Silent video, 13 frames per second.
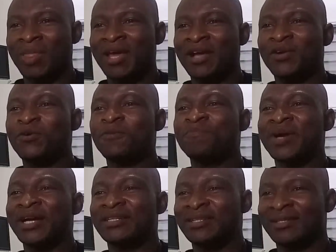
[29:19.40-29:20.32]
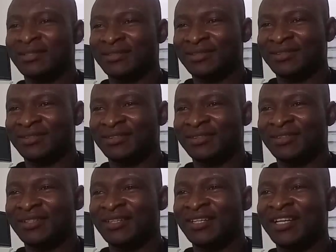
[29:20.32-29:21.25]
Echo brightness.
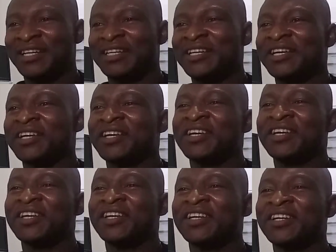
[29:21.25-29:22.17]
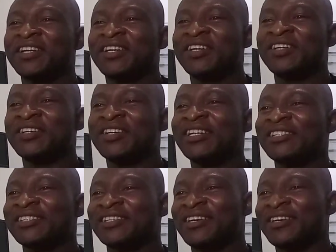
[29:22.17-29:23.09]
In a
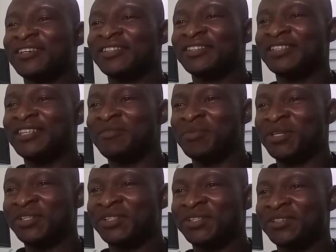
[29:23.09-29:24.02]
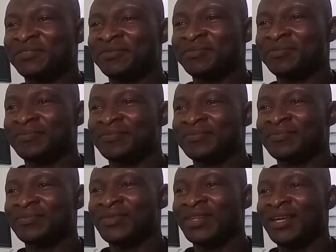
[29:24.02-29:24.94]
grayscale image,
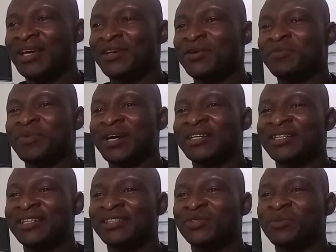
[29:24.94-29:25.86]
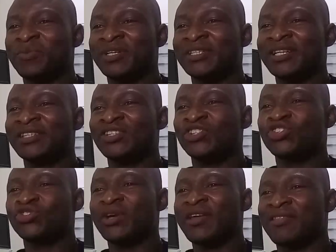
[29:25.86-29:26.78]
echo brightness represents the
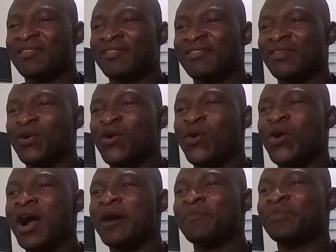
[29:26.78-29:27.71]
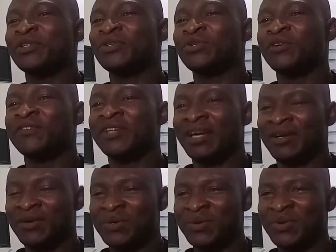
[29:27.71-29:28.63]
strength or amplitude of the
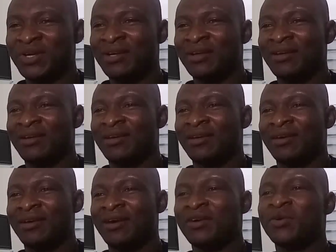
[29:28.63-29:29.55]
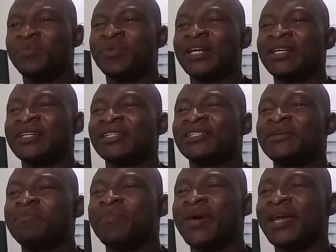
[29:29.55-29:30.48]
echo. Echo brightness
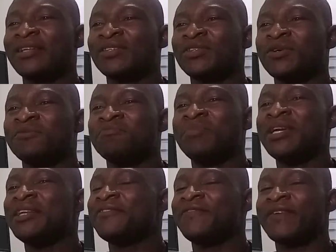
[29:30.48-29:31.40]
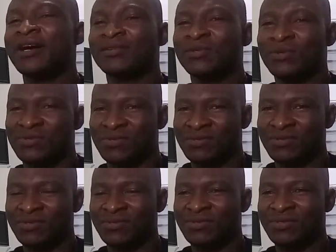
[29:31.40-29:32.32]
depends on many
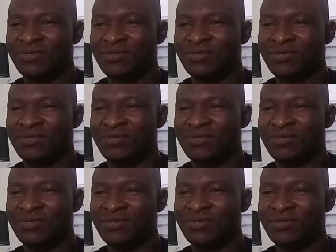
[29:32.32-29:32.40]
factors,